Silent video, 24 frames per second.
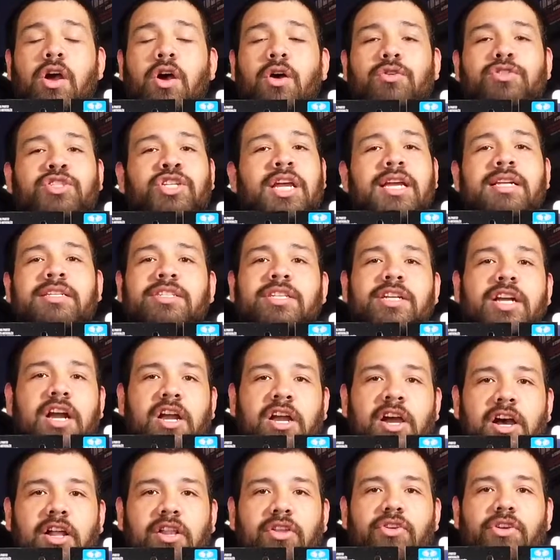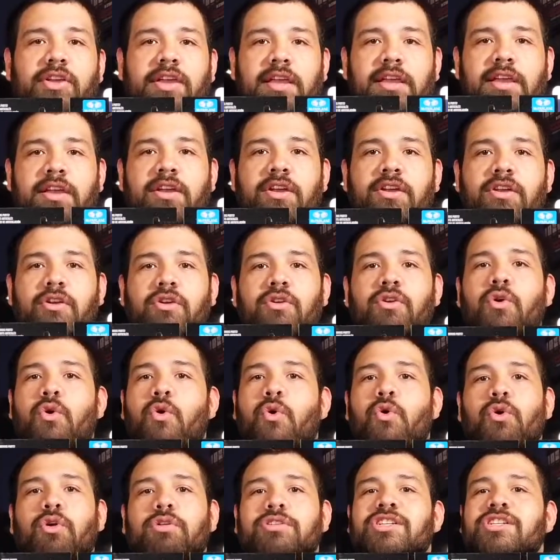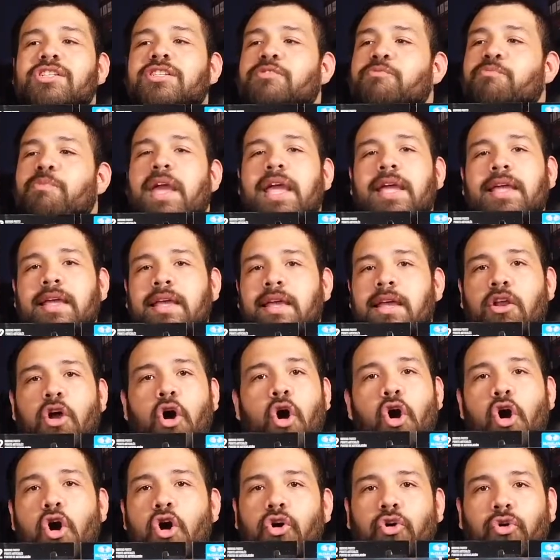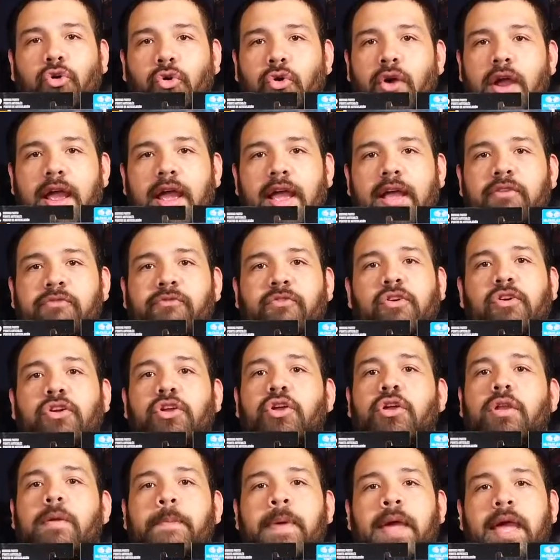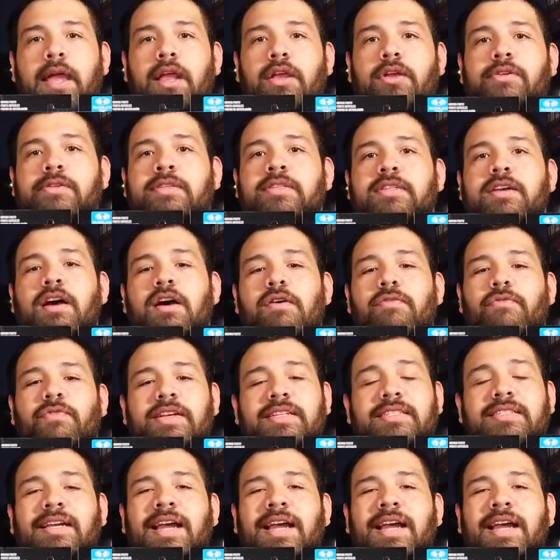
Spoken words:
changing the color here or just making it all gray for you to paint yourself is